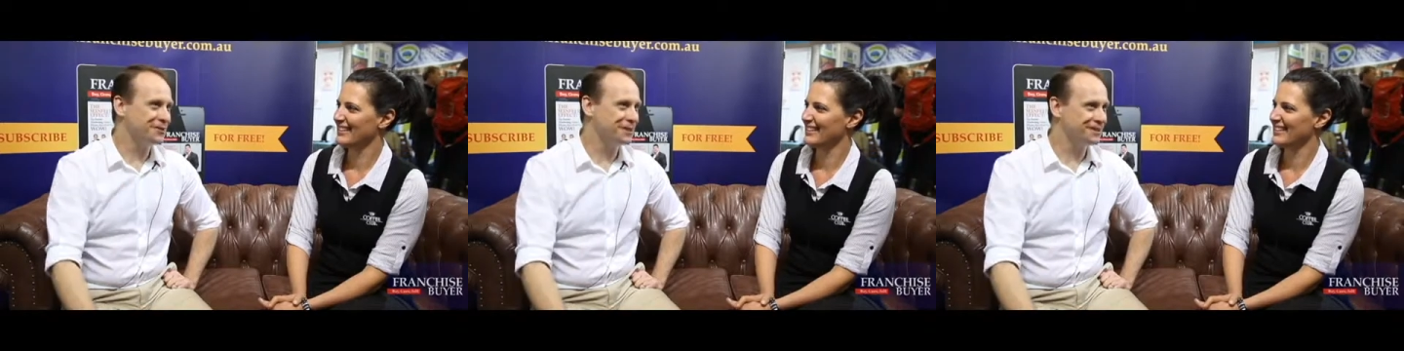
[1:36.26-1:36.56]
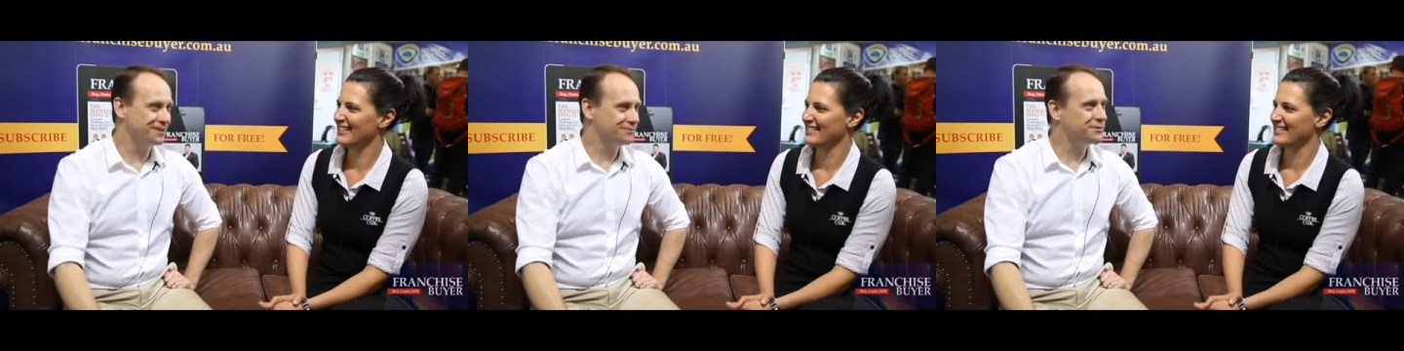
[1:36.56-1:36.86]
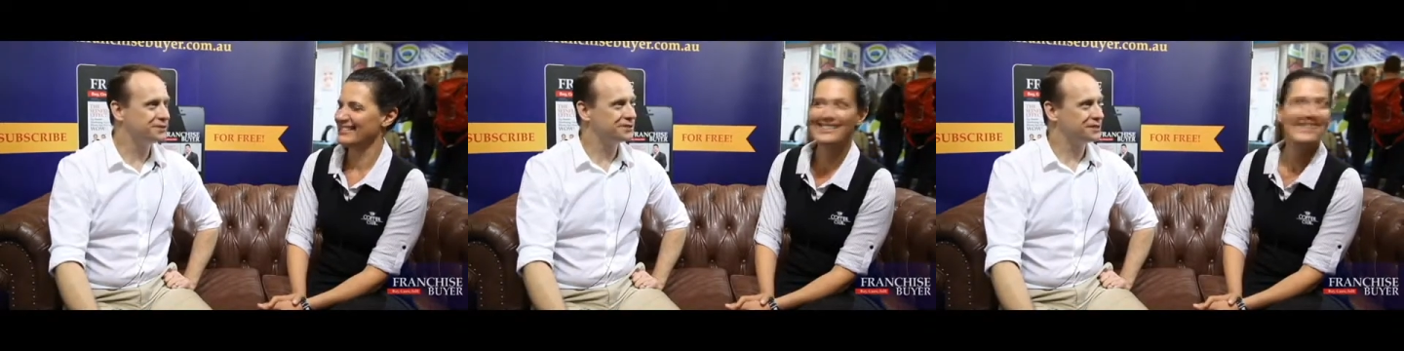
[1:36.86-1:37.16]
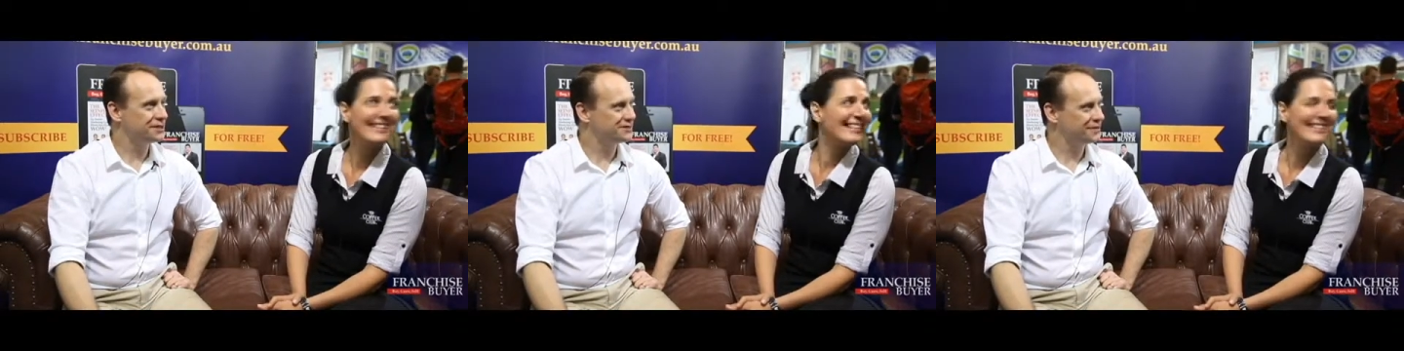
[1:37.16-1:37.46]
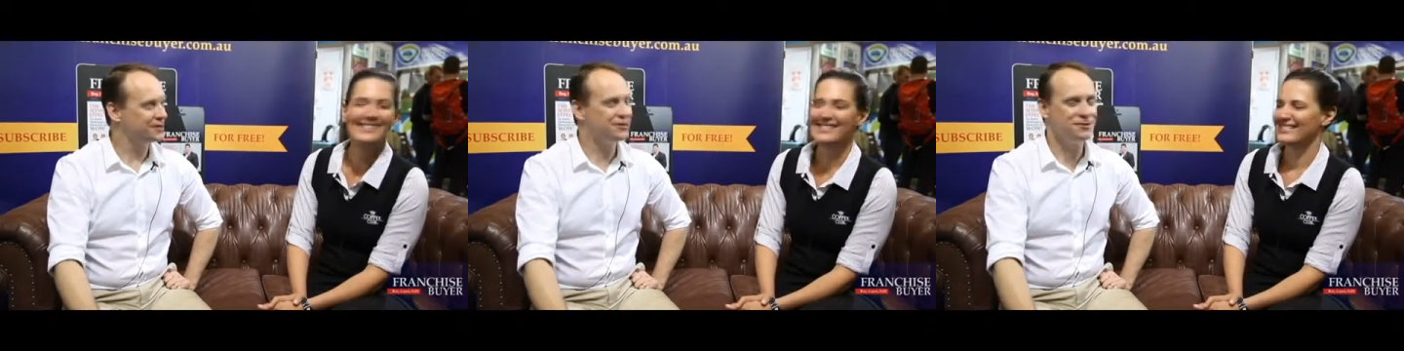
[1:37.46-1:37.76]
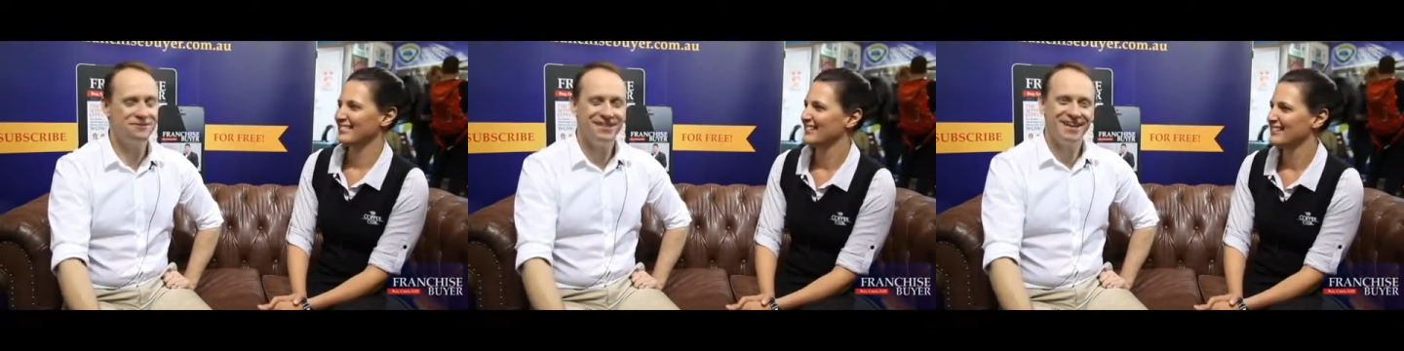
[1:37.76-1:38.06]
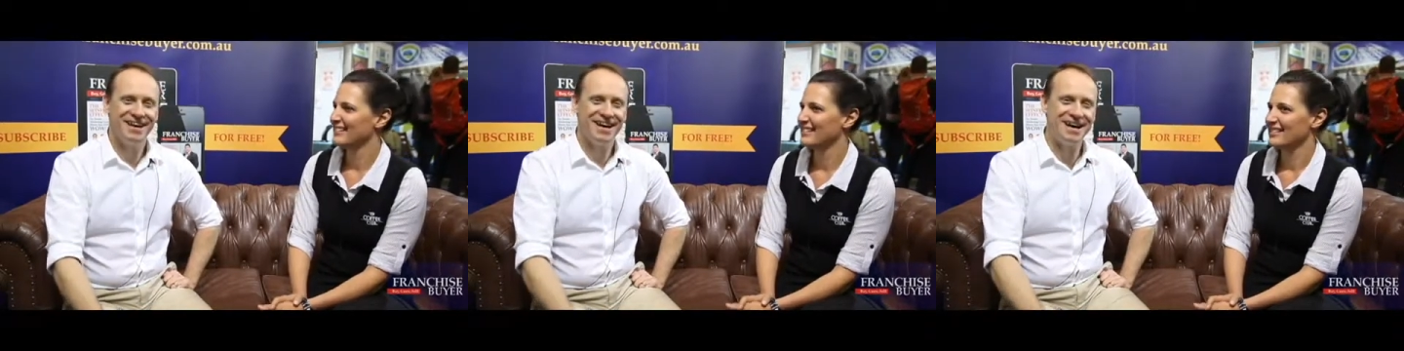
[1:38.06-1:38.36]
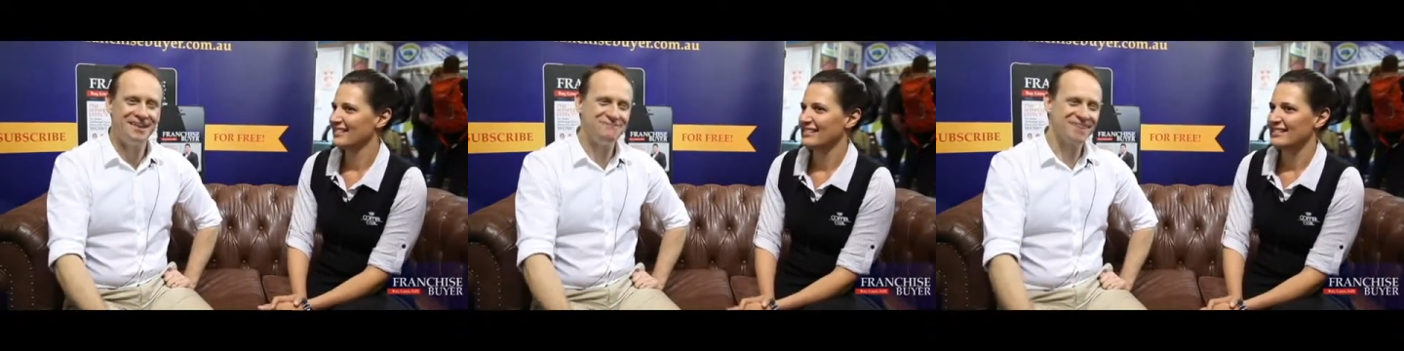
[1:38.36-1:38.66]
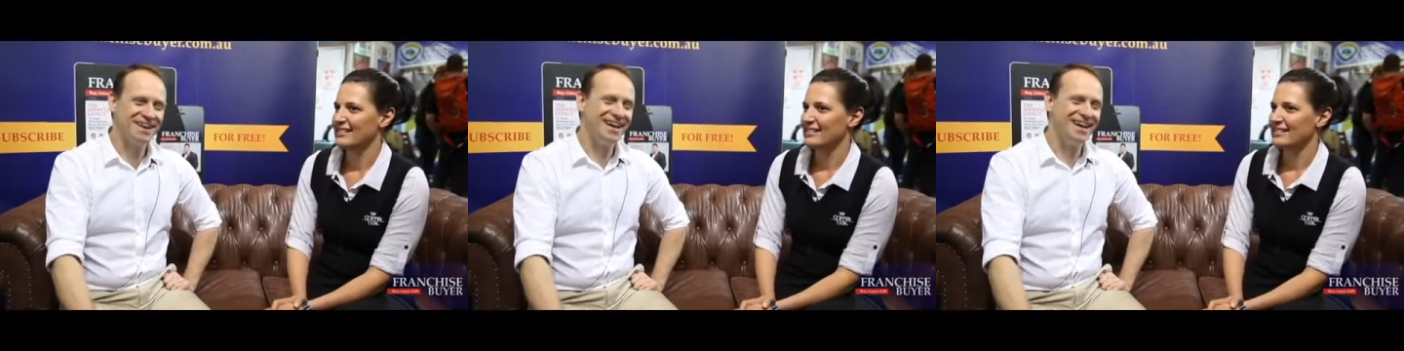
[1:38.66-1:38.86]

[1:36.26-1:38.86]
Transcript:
Speaker 1: by. Uh, thank you. Um,